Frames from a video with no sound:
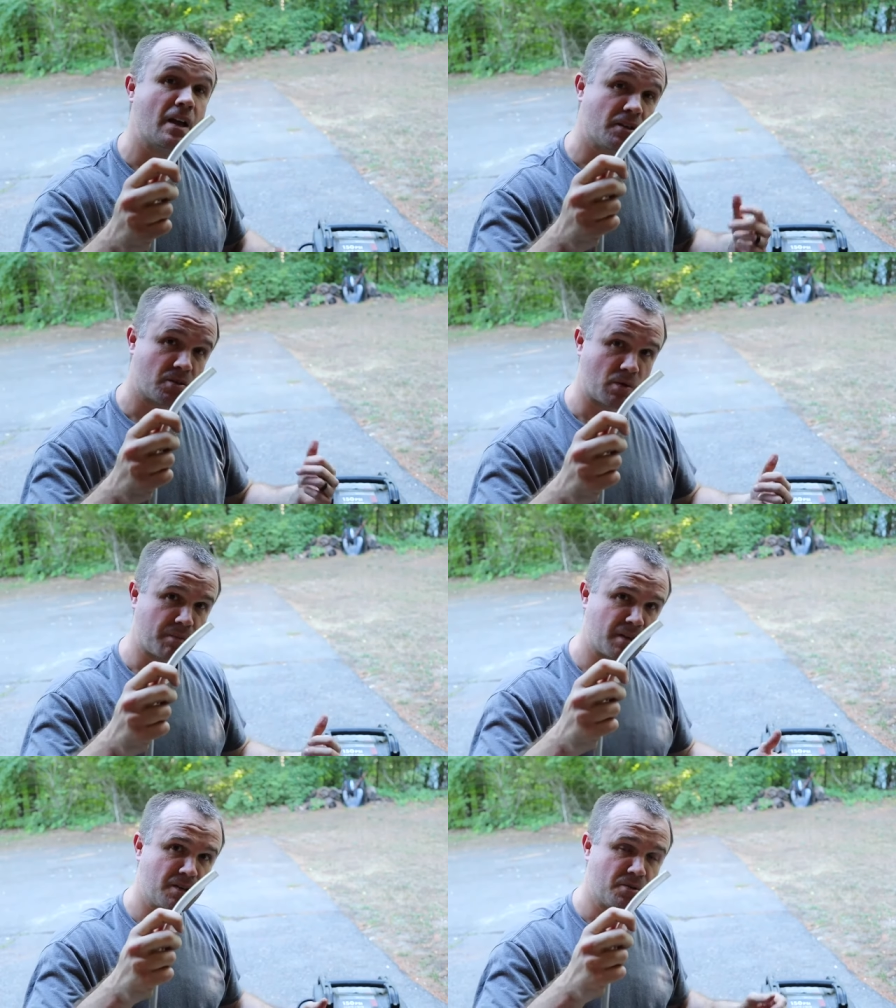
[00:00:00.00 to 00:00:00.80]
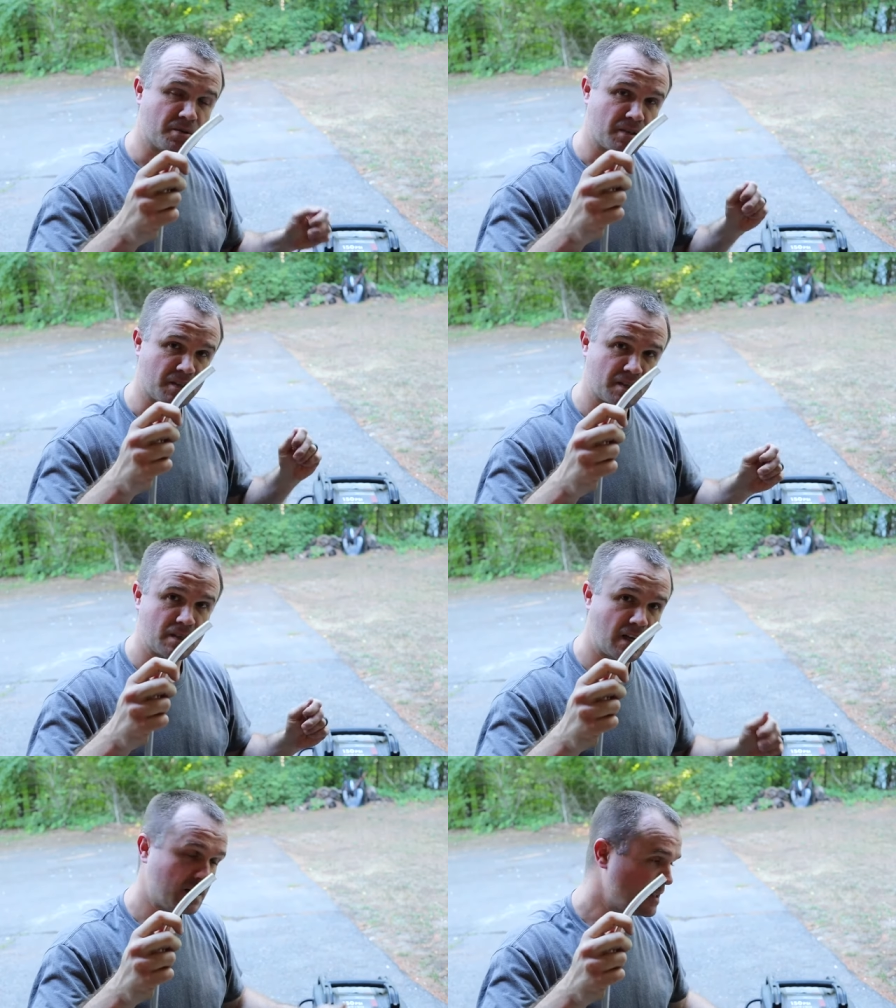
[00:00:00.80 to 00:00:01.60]
So what I'm gonna do is I'm gonna
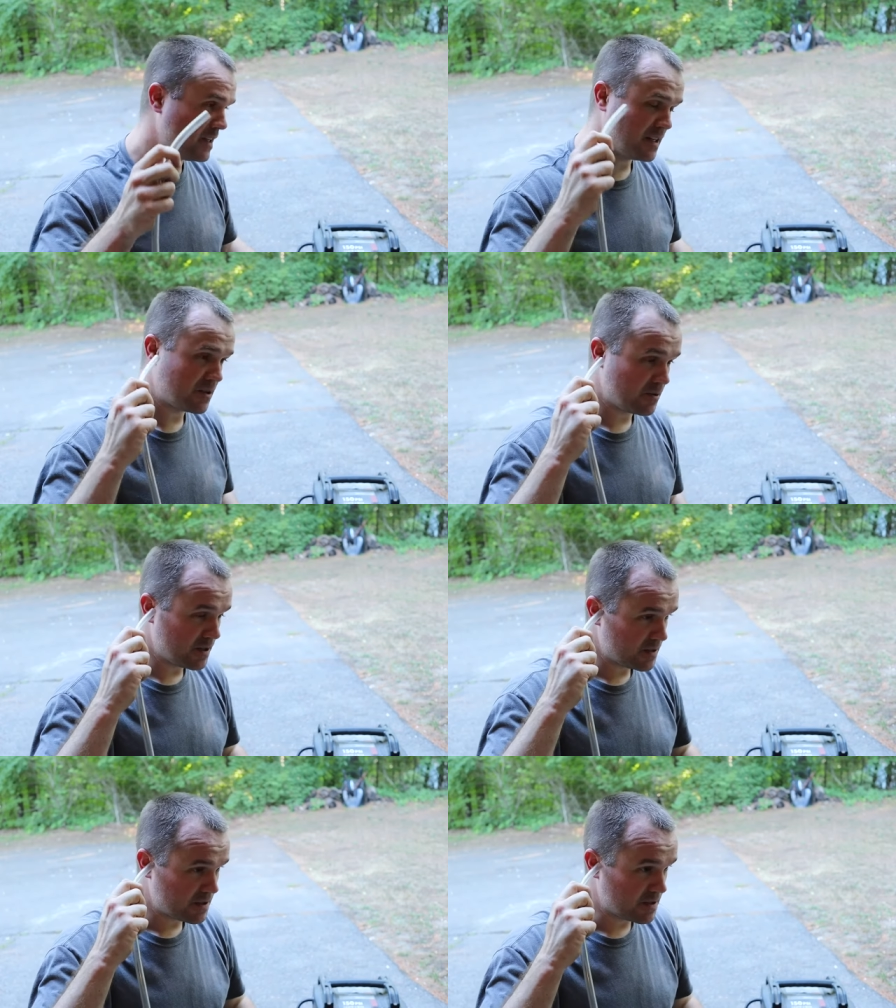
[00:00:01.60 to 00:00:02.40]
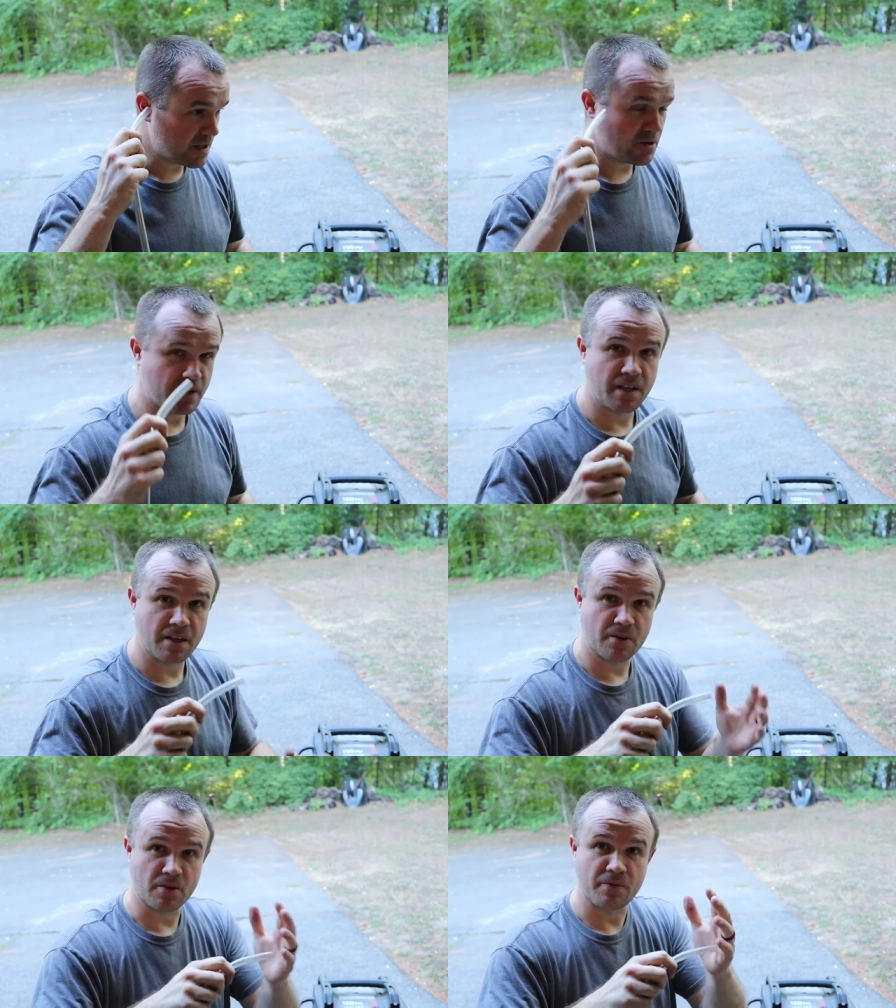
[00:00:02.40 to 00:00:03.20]
slightly increase because I don't
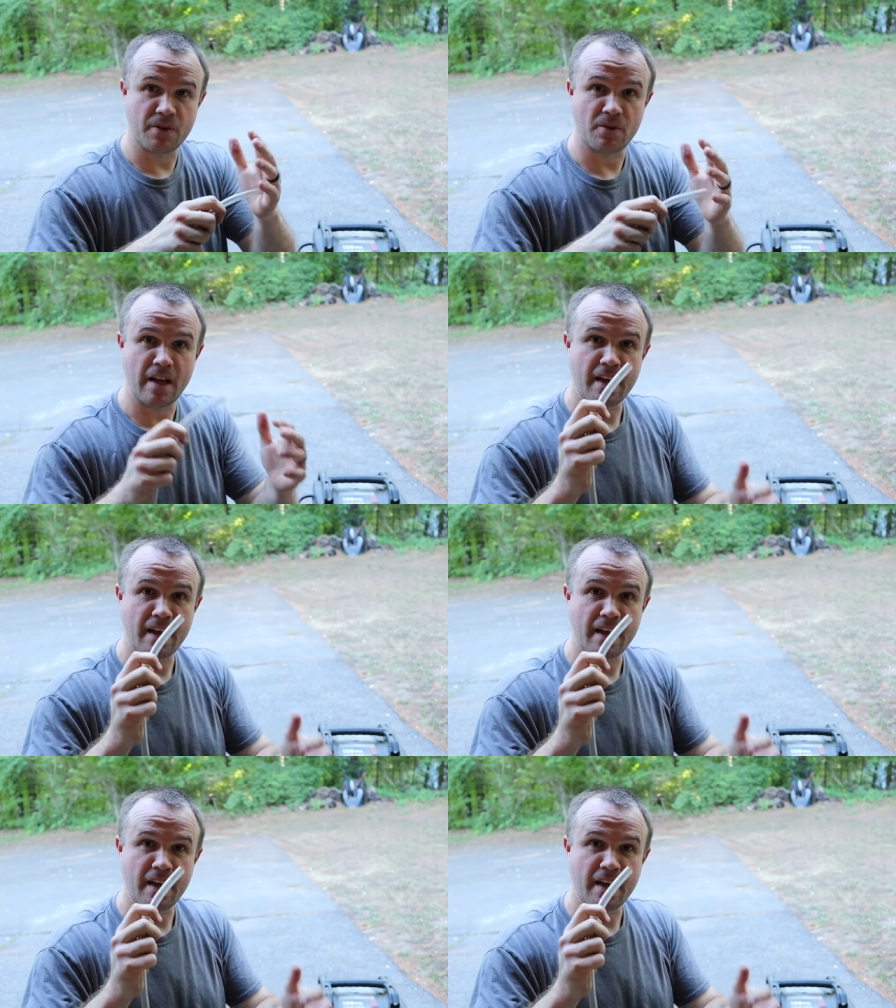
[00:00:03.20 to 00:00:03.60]
hear or feel